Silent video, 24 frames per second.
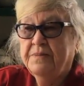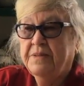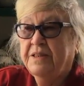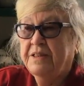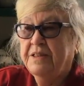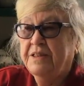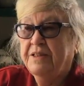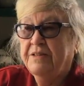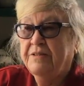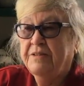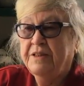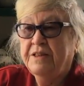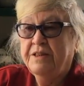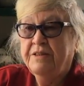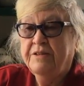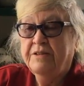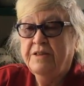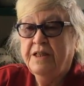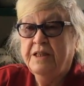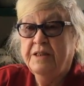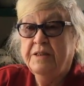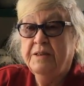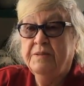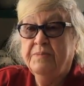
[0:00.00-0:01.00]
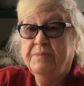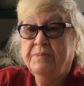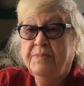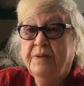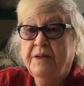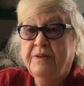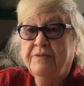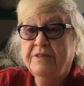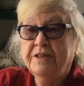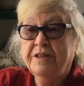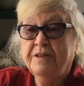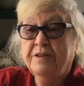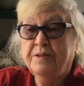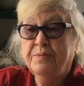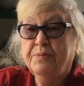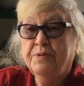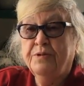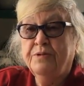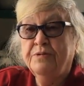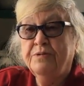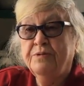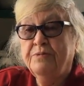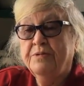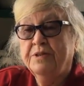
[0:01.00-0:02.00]
And Bev's little
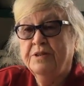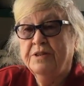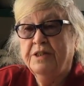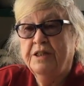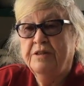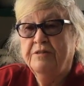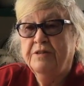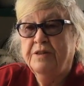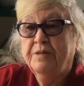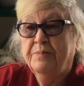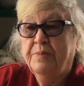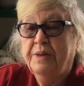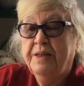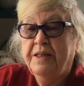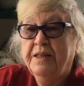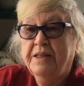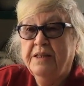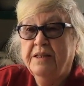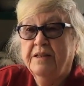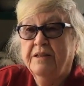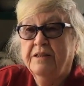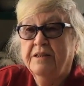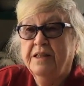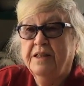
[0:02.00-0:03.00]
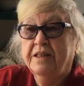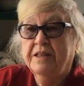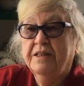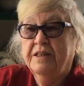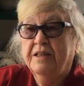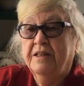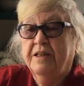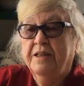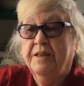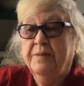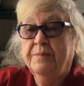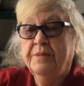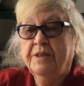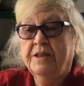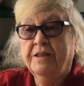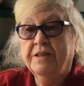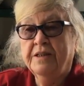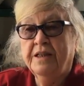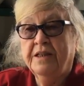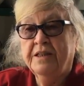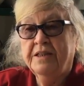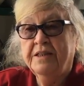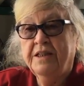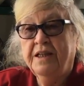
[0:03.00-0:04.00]
boat was down the bank all that time,
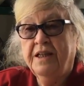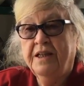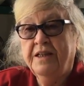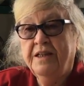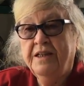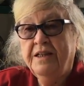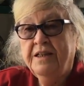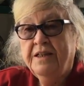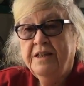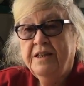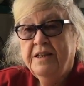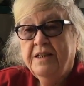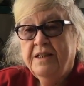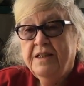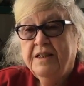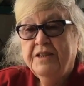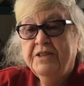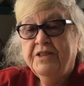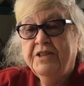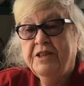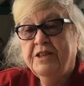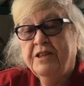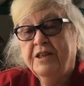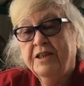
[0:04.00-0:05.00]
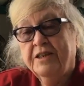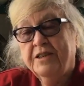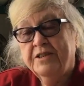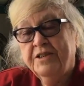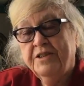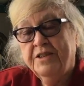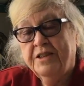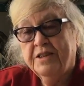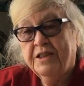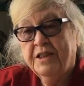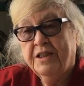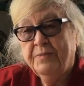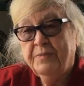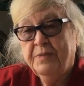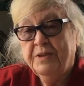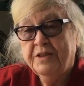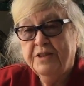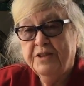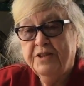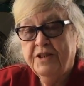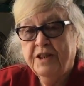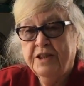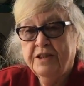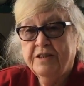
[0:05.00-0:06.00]
all that day. She got me
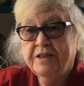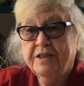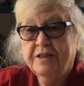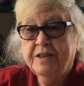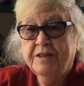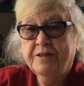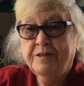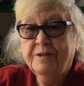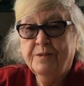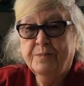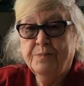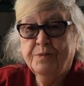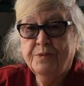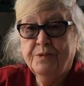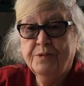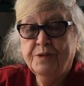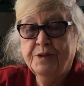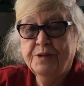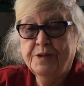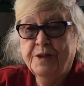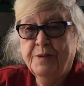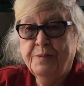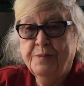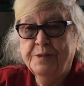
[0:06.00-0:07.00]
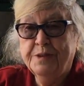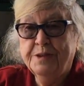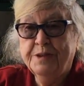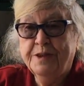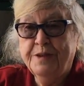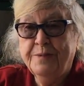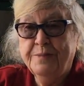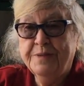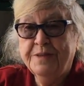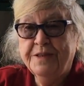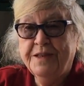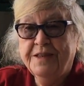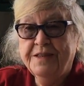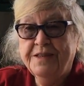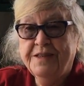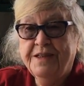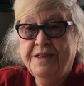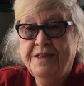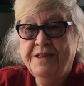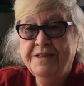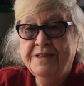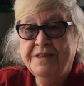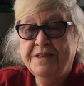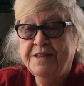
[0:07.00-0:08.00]
to check on her boat a couple of times that
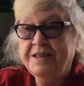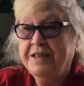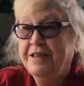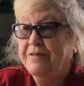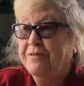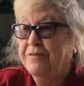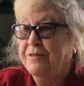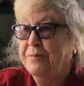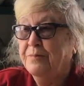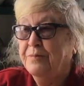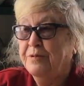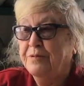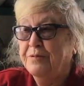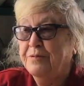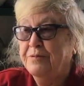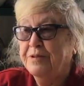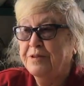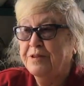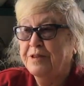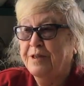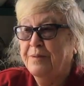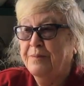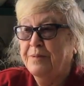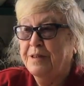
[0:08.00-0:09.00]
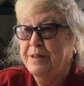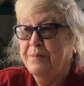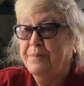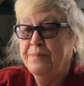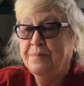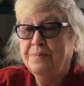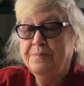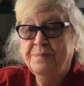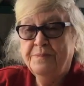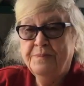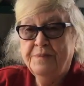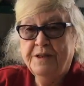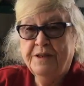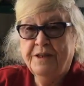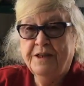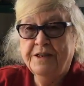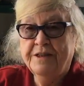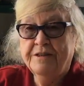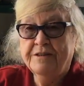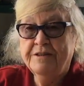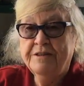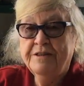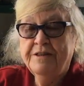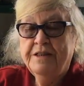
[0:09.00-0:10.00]
day to see if her boat was coming up
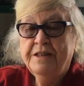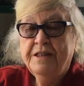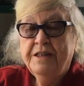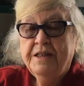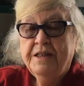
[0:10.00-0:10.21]
higher.